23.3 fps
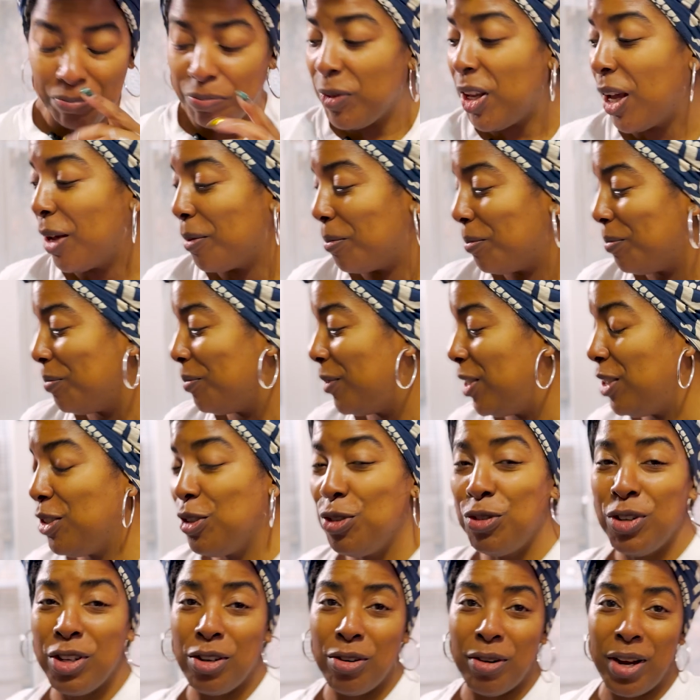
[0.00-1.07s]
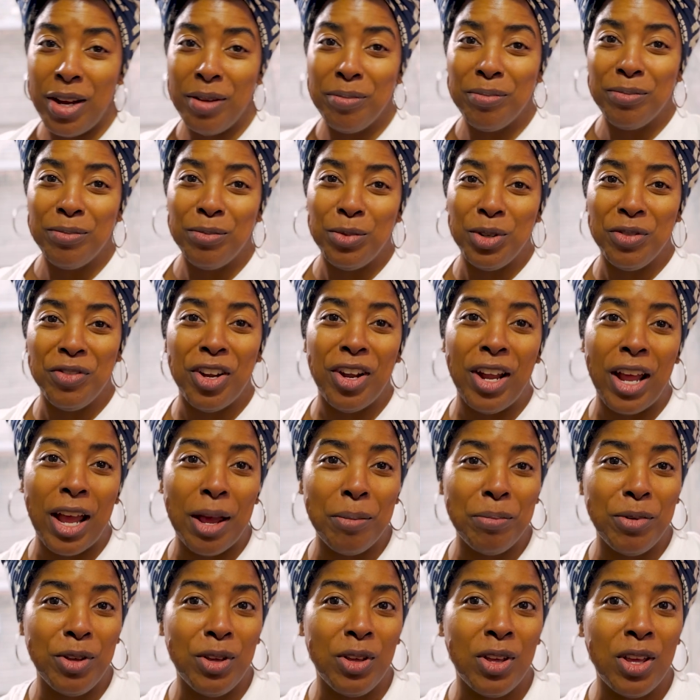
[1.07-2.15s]
Yeah, he's doing great. We're very
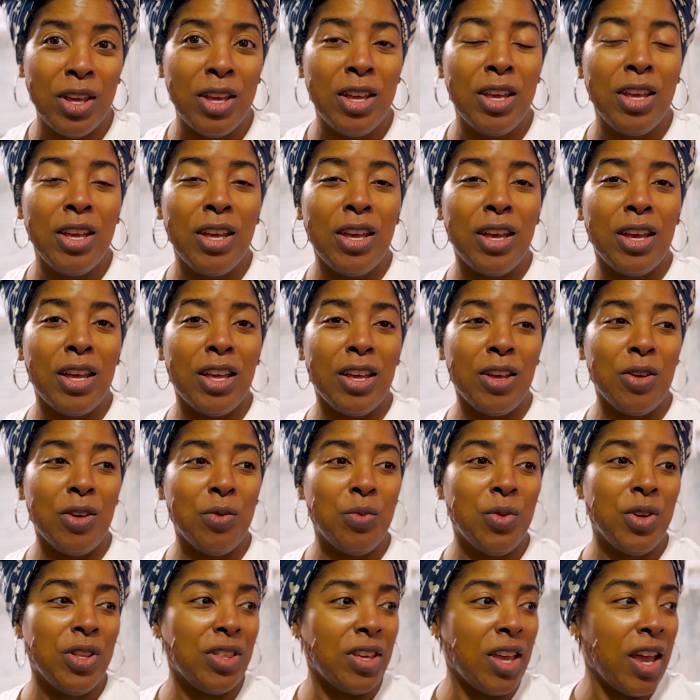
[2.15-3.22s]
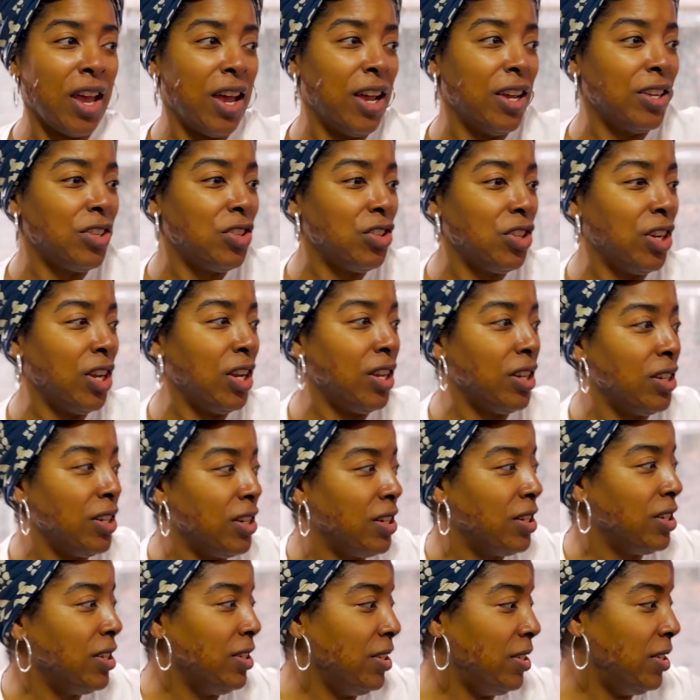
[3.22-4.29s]
happy um, with Cash and
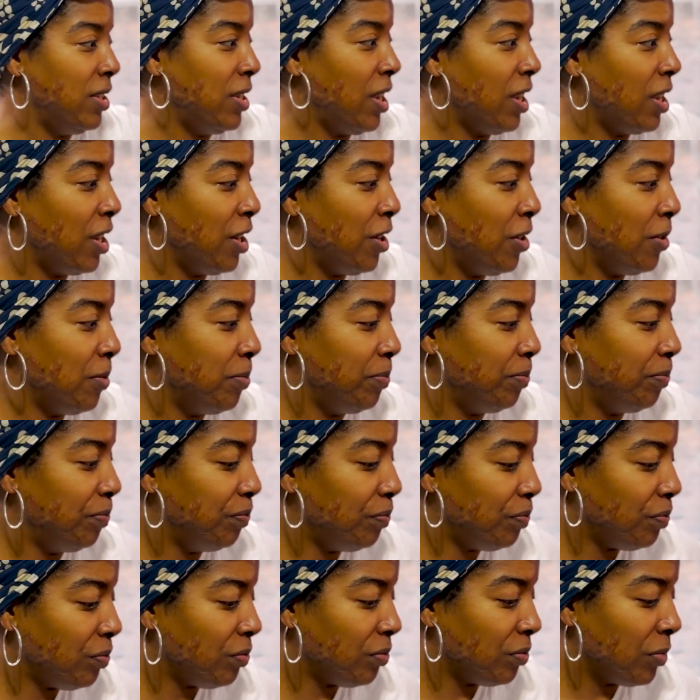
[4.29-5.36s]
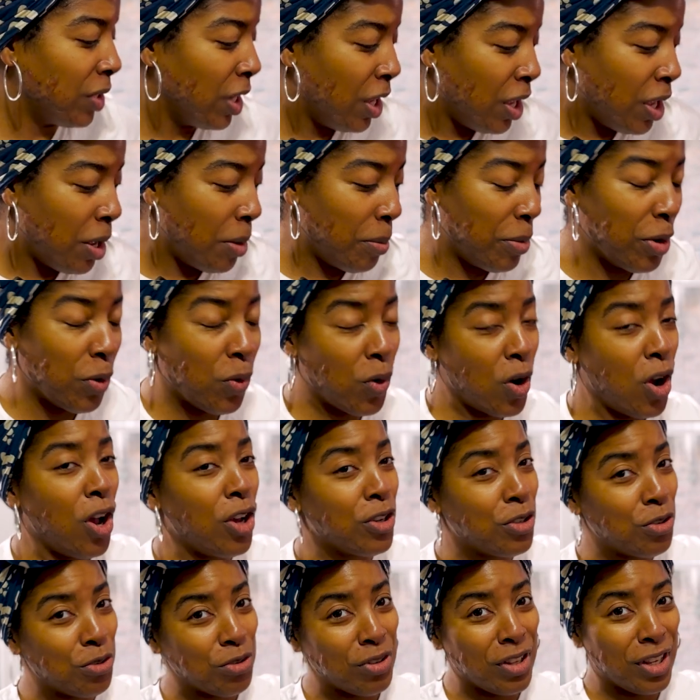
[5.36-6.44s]
his daycare. But we're
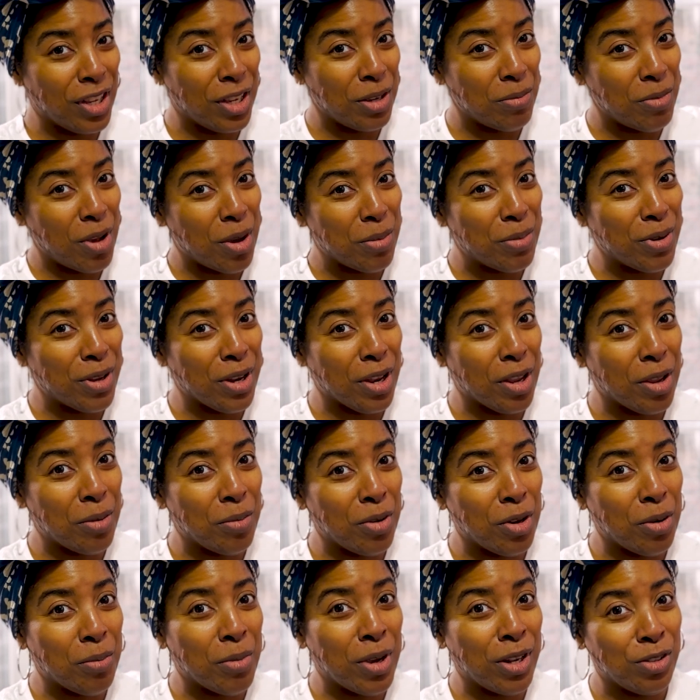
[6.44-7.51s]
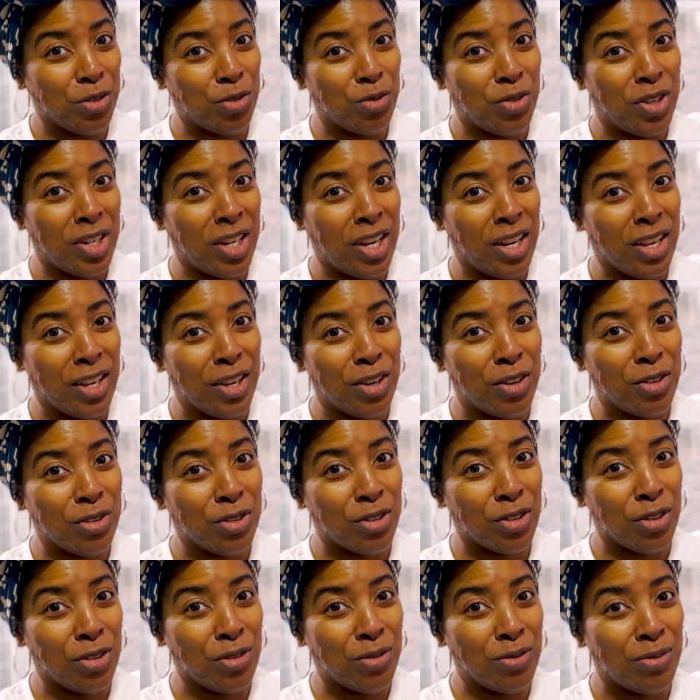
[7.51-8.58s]
also thinking about putting him in a Montessori daycare.
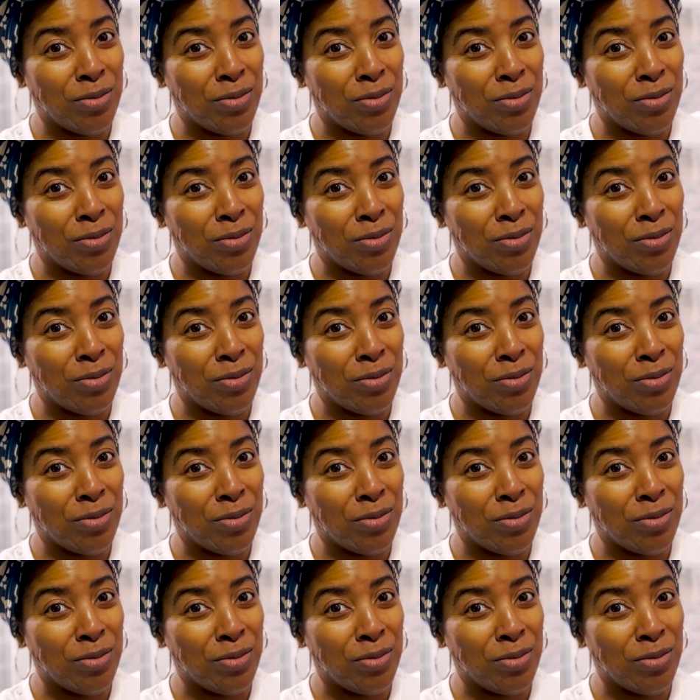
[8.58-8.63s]
So